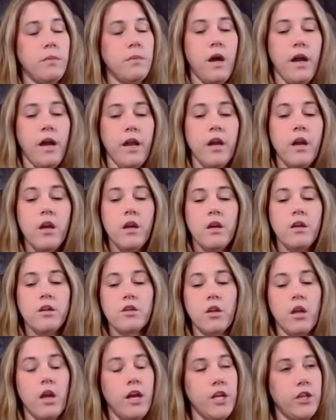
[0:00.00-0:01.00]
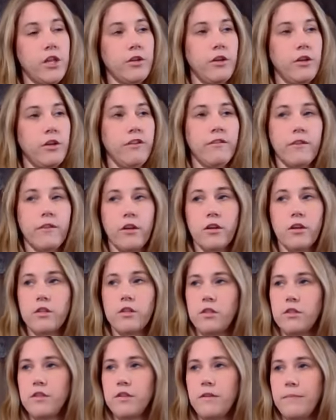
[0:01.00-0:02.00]
by July
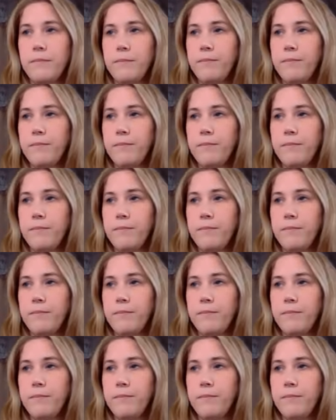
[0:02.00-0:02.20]
31st.